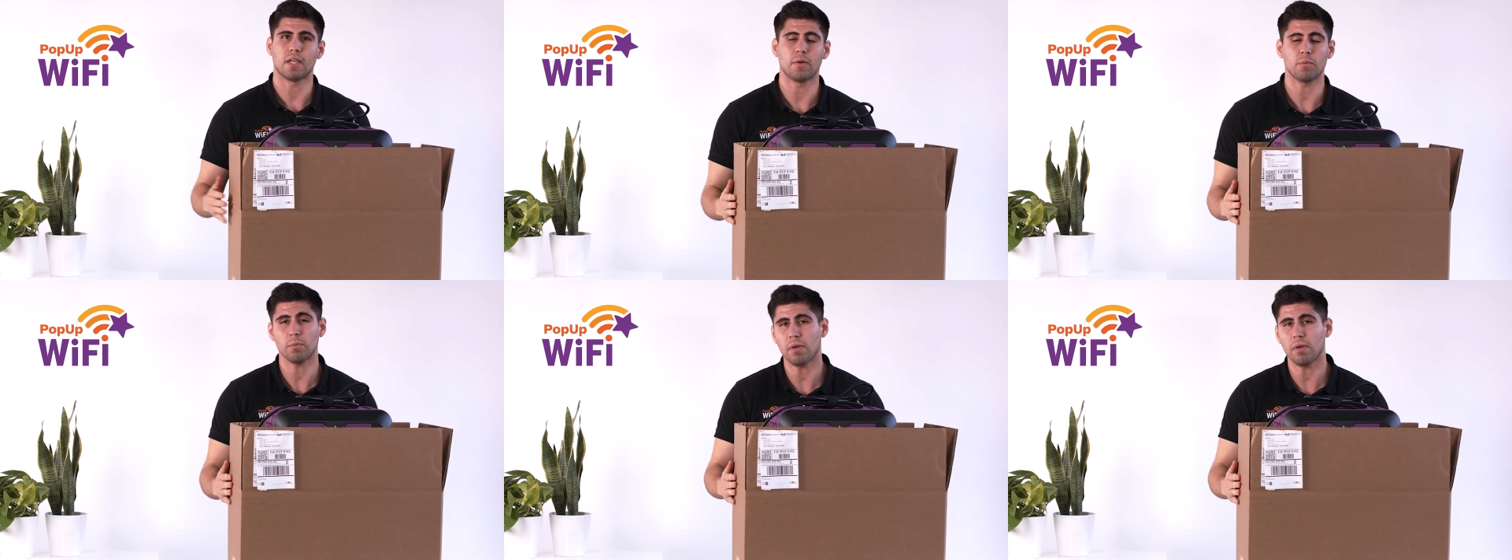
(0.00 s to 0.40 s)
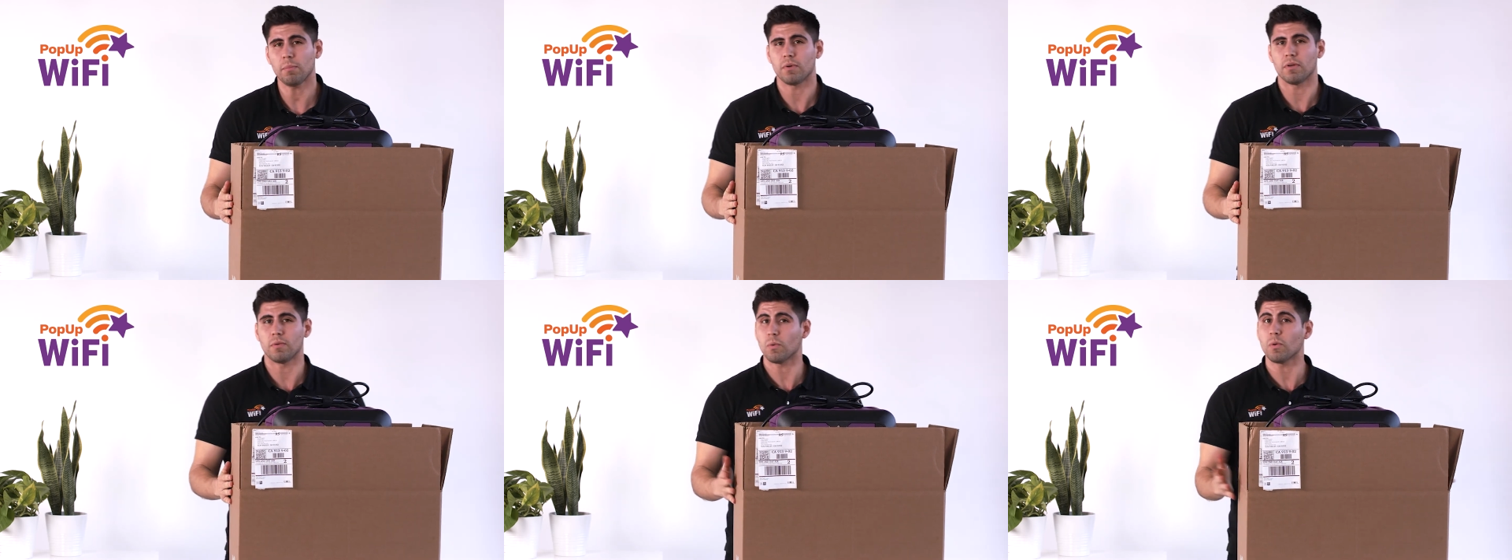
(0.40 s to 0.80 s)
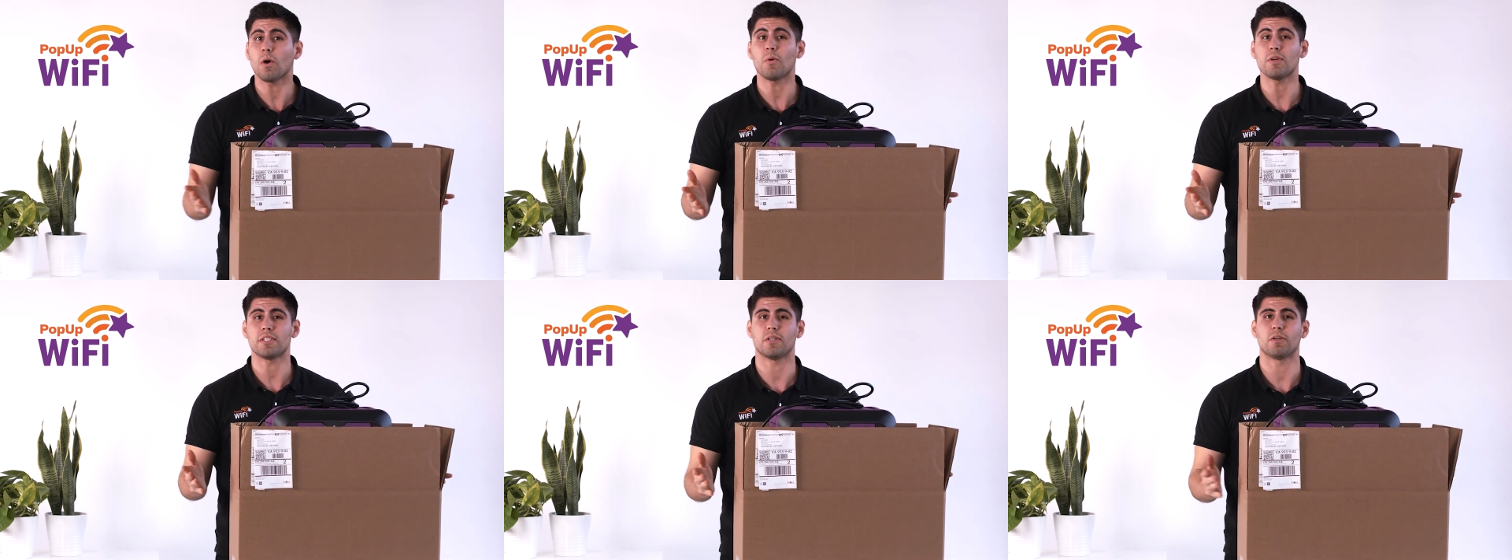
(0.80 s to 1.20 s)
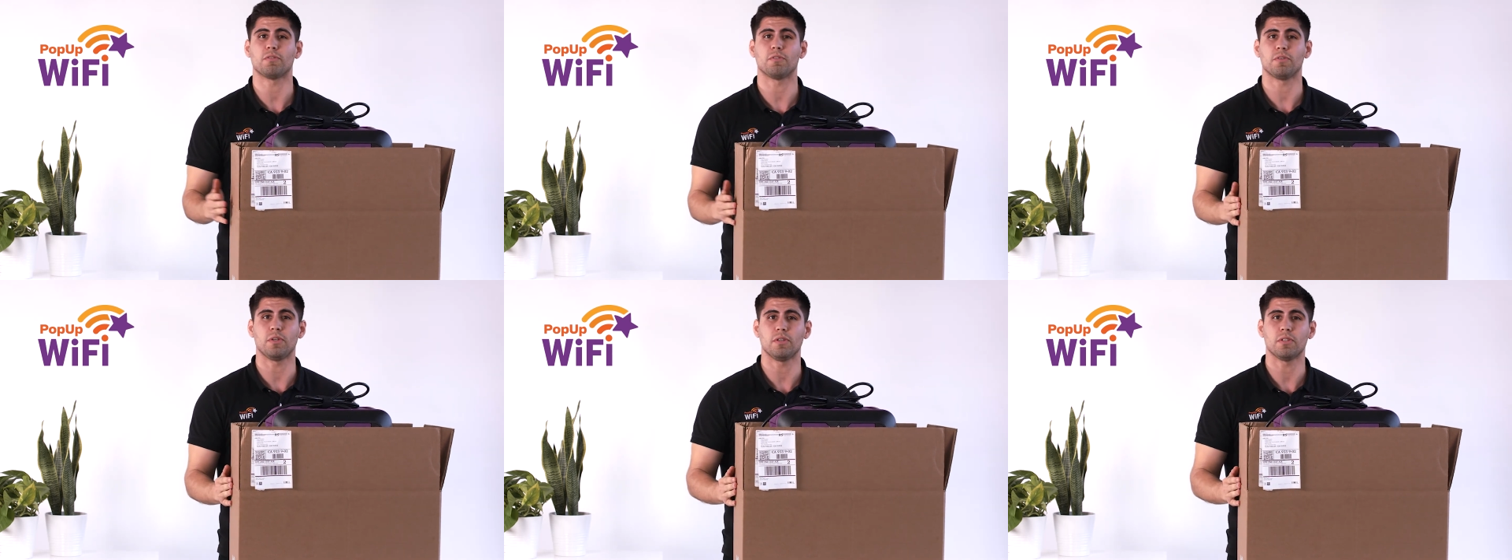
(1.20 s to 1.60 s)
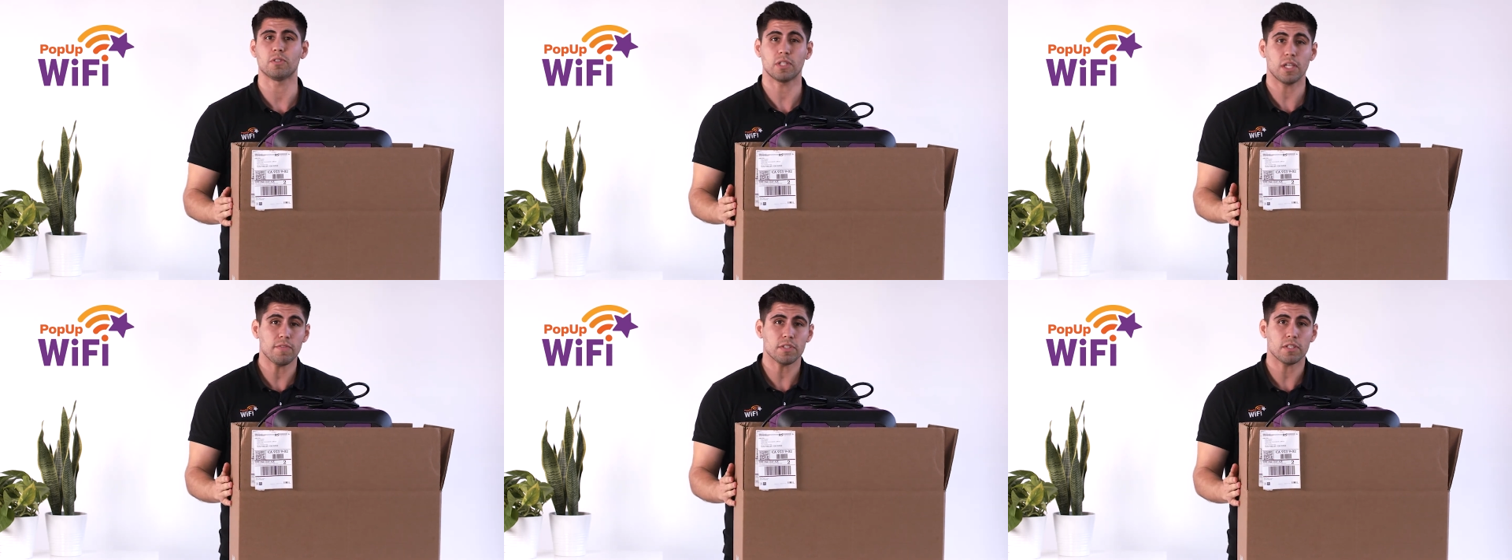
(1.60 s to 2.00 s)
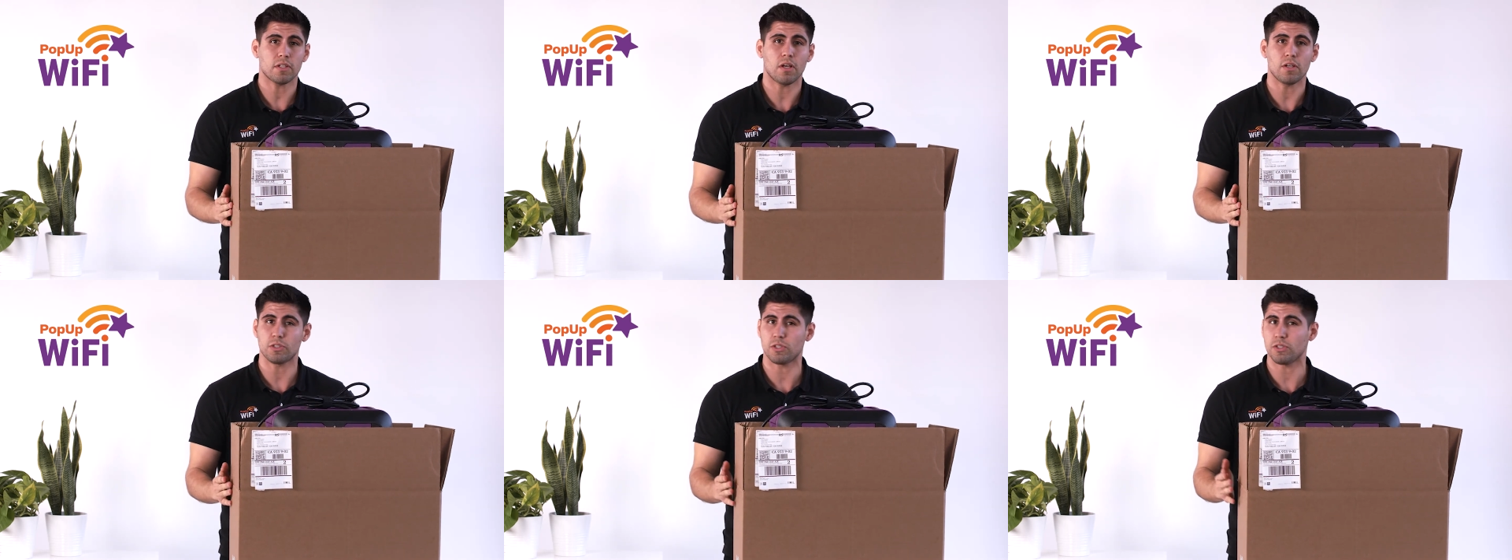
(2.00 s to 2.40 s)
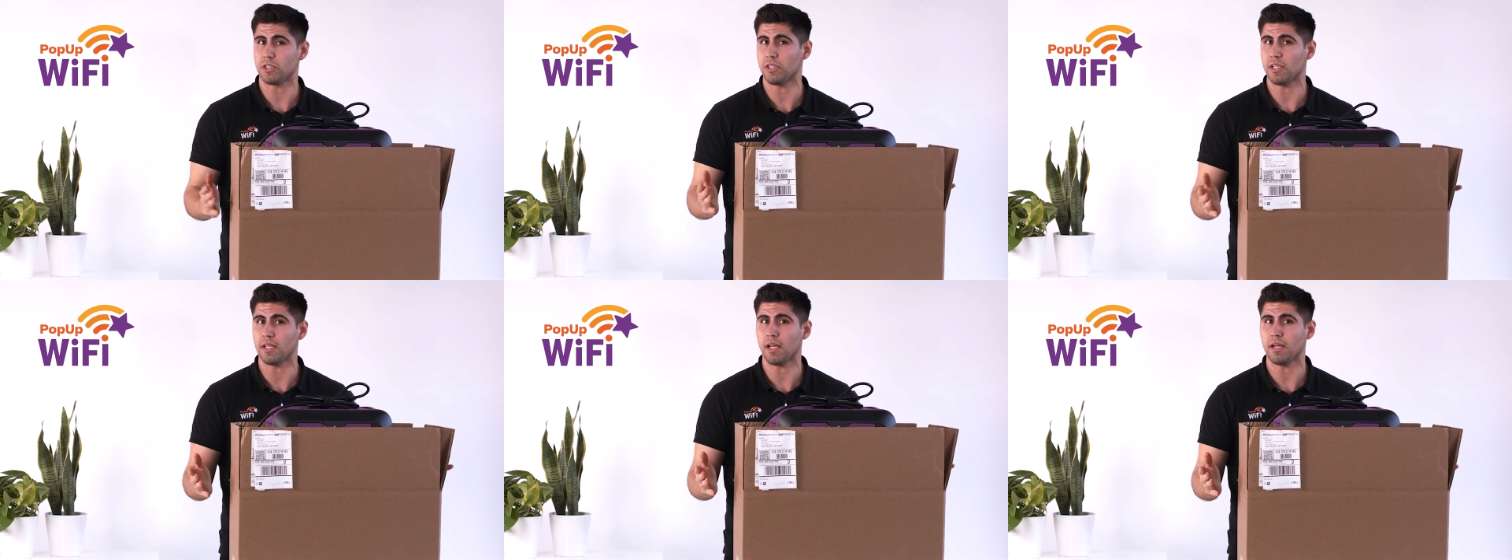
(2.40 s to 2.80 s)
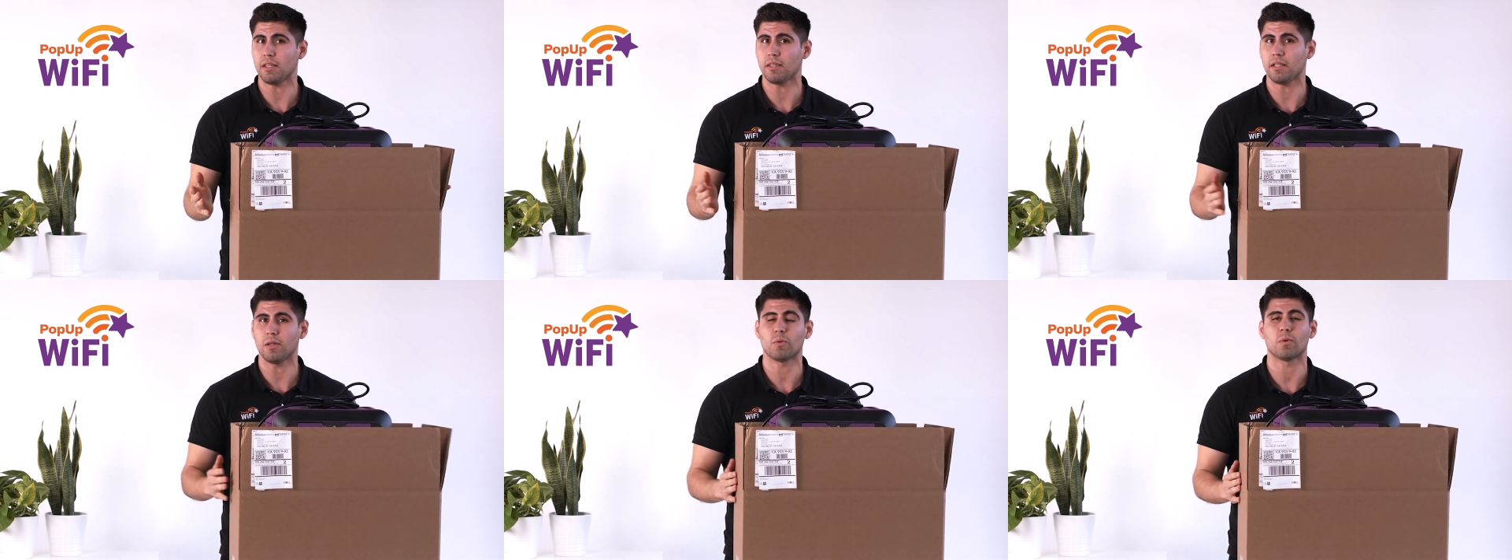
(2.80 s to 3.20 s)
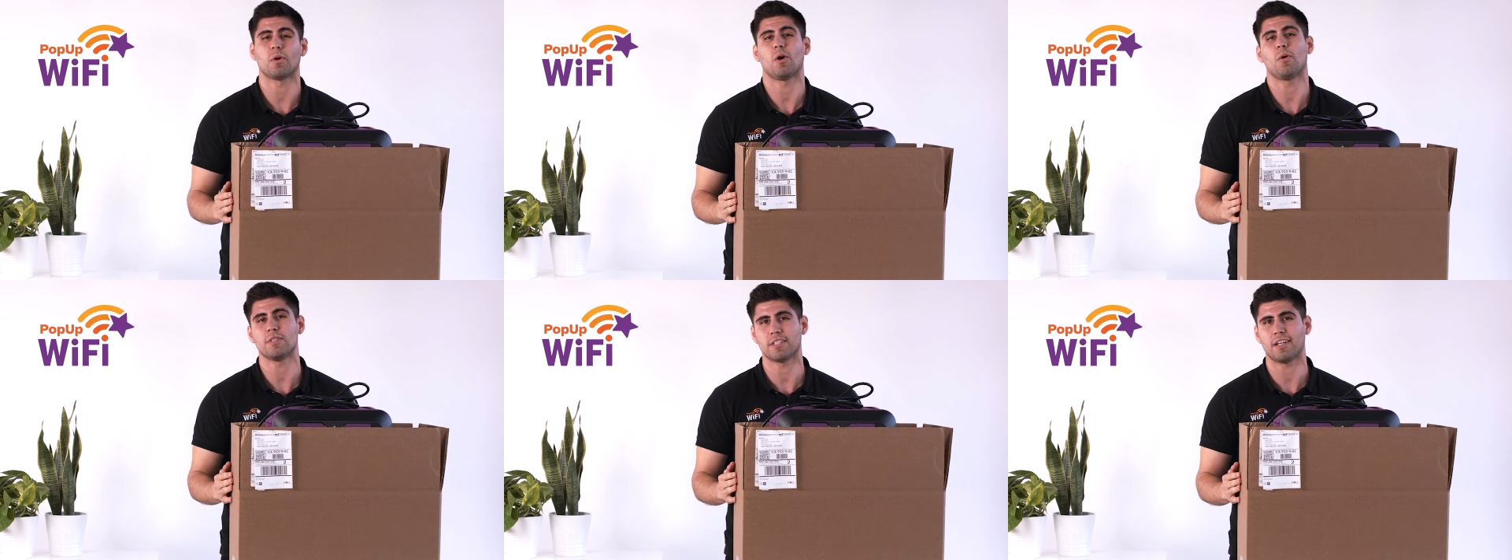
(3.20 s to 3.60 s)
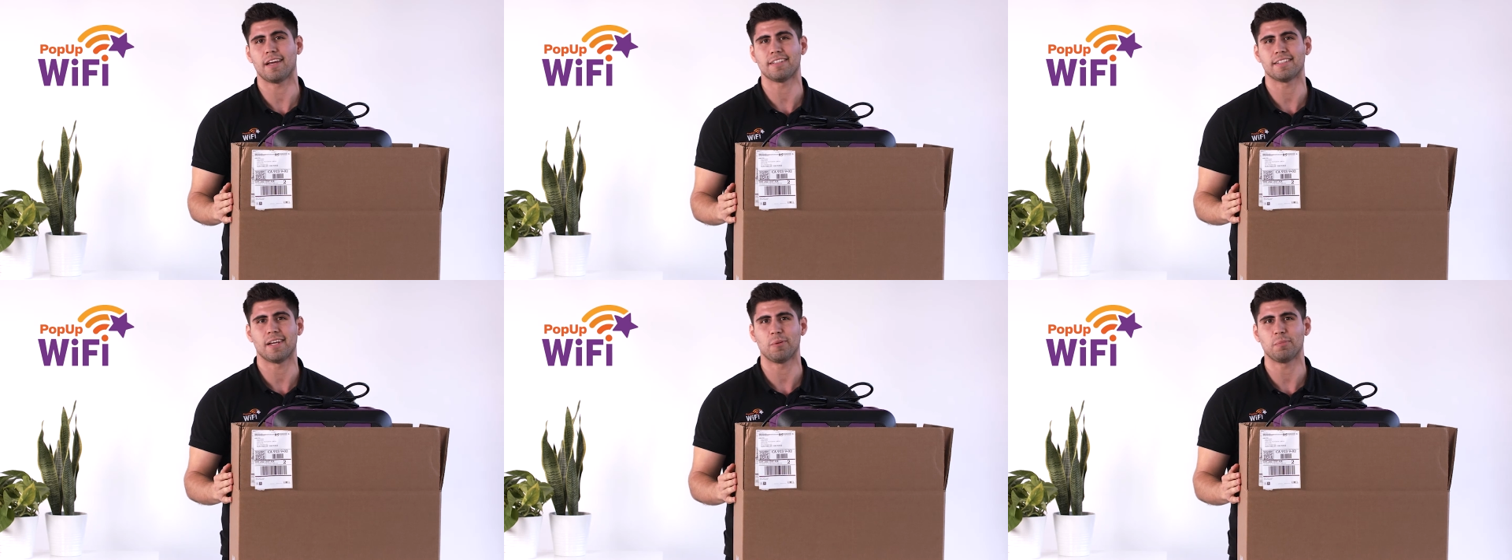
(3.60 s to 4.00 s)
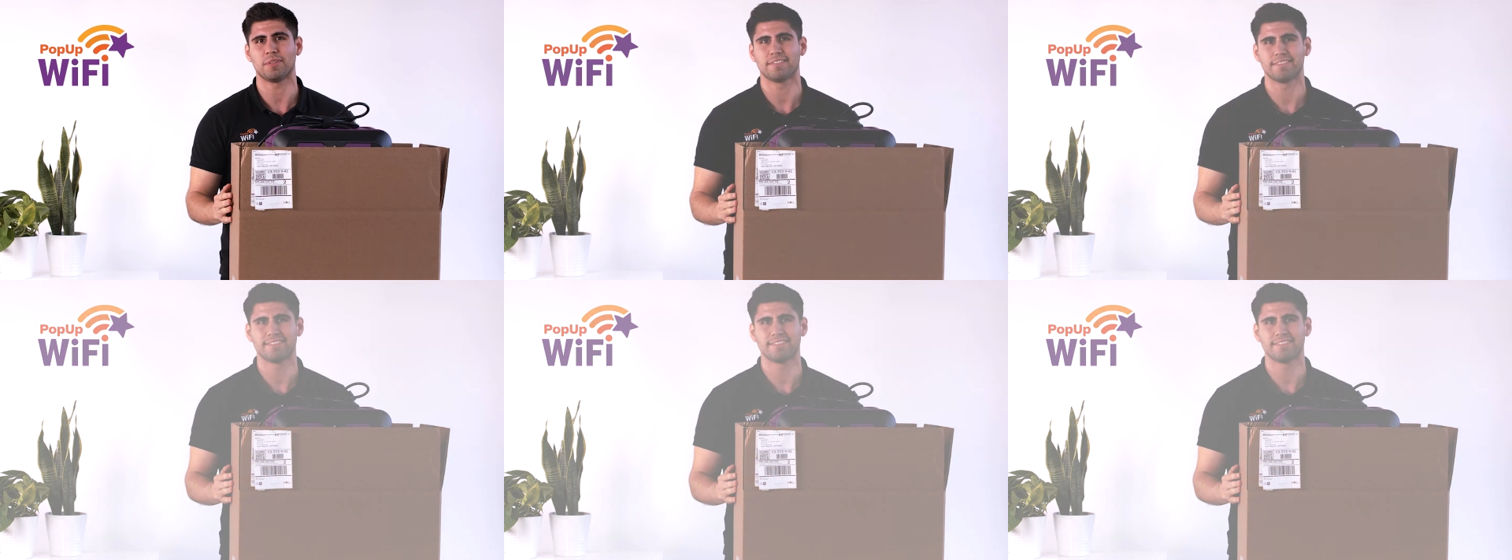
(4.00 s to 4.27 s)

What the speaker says: And remember, we're always here for you. So give us a call should you need anything. We're always glad to help.